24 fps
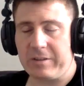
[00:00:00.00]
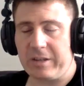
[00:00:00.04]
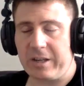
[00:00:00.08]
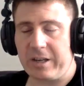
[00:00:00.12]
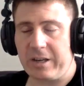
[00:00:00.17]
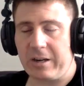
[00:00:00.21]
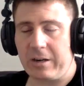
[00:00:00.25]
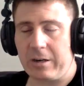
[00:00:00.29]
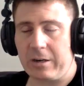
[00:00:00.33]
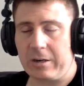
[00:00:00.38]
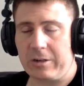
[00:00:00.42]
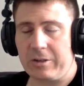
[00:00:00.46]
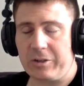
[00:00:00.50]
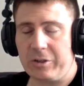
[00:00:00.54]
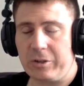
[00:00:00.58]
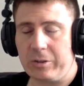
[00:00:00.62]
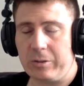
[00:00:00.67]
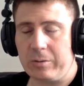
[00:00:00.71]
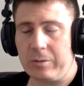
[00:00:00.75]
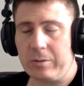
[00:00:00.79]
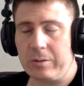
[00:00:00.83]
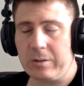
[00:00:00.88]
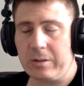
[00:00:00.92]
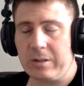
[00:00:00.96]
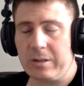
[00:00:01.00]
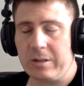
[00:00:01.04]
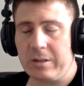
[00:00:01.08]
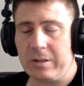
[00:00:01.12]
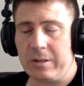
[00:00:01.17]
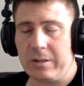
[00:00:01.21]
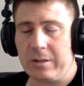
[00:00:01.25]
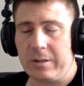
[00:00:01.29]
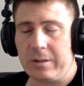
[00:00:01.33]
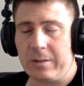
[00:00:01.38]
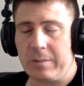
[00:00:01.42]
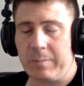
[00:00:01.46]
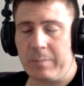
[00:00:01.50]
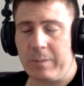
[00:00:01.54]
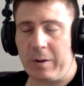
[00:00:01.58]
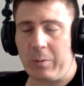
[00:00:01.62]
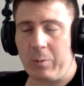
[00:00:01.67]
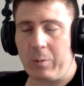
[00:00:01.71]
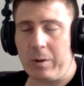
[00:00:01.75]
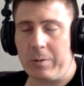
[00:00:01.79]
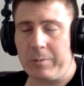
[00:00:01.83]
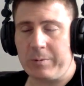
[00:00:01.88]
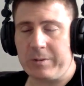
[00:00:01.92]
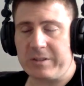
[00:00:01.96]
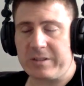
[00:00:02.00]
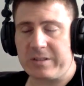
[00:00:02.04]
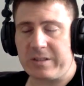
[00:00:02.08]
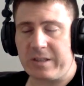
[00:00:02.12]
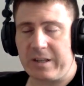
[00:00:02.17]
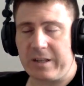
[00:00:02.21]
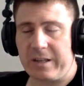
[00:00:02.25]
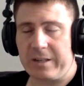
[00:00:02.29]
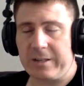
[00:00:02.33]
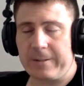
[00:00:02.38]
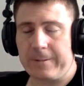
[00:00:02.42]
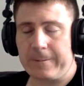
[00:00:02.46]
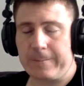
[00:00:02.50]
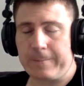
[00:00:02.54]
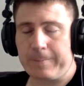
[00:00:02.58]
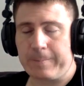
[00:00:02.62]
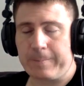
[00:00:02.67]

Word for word: that honor you by what we say.